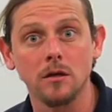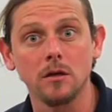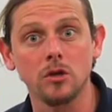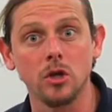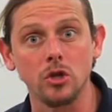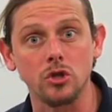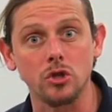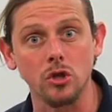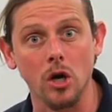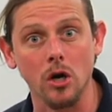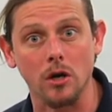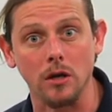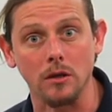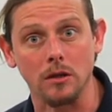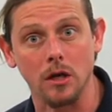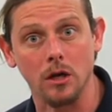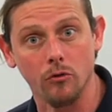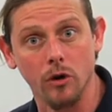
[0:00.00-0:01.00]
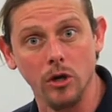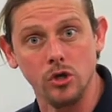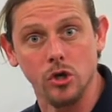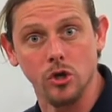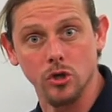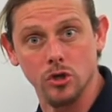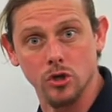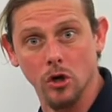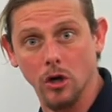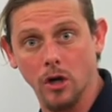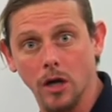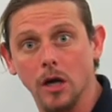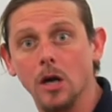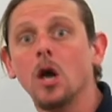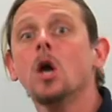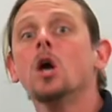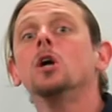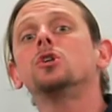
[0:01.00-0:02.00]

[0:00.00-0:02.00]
the circuit, the original circuit,